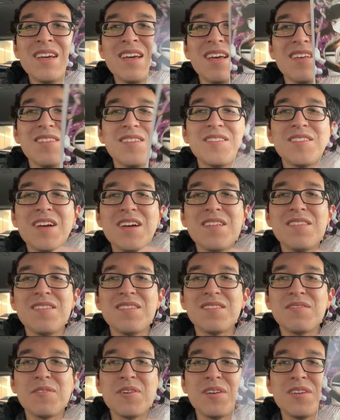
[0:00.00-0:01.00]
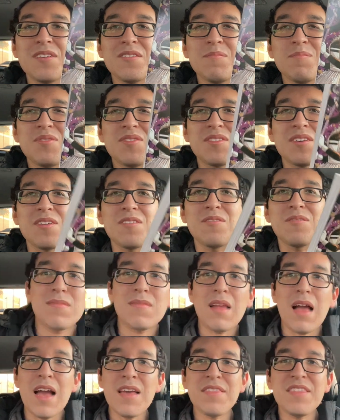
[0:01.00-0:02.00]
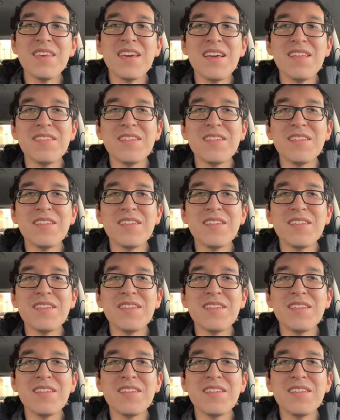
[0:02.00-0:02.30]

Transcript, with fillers: at least not in this volume, so I think I